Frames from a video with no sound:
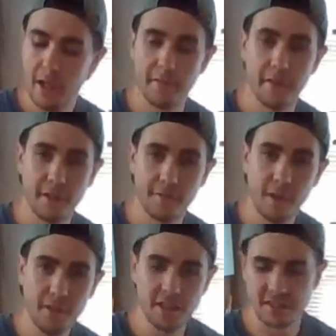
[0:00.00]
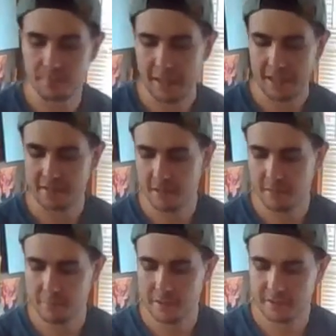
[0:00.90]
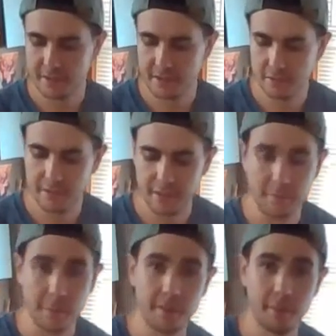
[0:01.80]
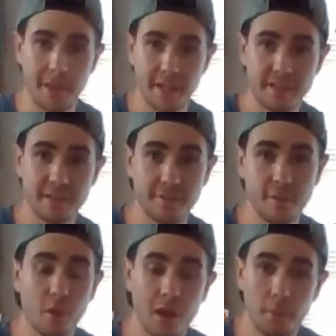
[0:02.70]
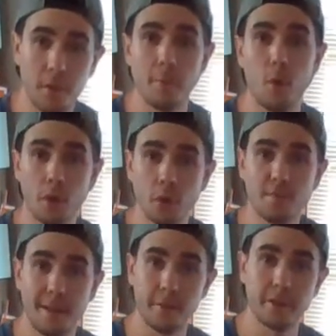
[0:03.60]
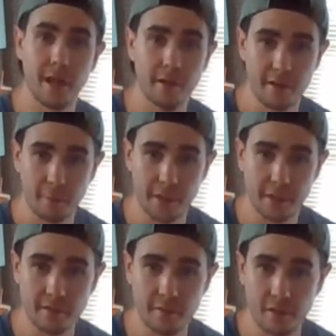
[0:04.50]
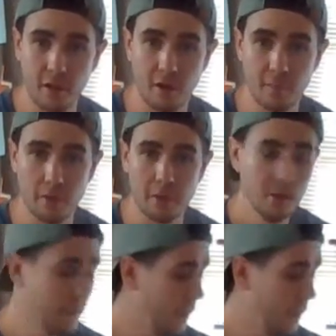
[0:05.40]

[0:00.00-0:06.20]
And then if you have any spots that you're missing, like maybe the base, if you want to put more newspaper down on the base of the cardboard,